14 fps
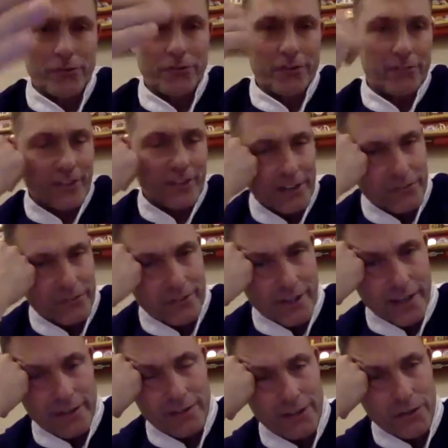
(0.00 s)
success
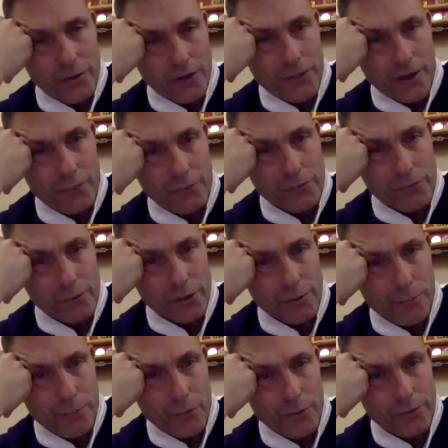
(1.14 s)
that, I thought was really
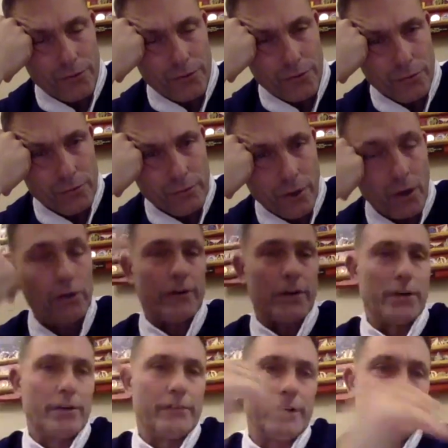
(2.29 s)
important to all of our
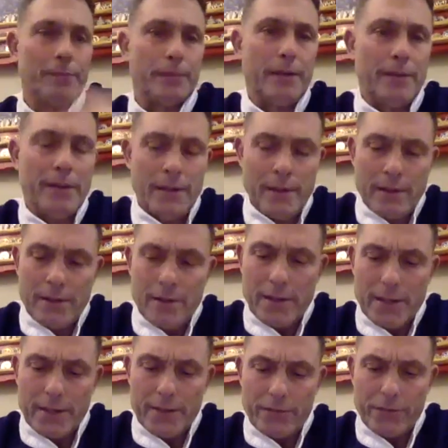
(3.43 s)
development.
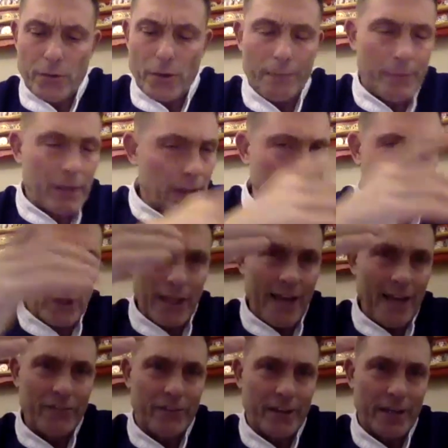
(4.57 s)
And one
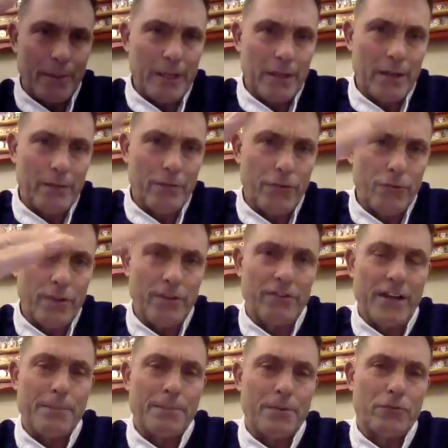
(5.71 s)
last thing, and through these
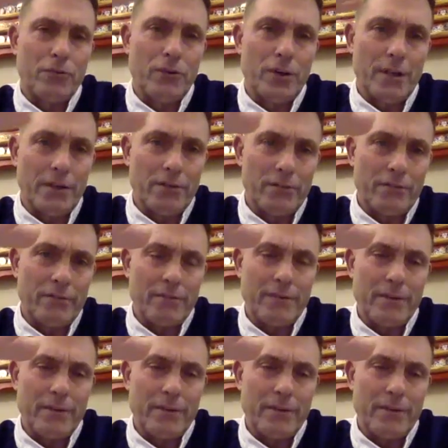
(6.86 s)
opportunities,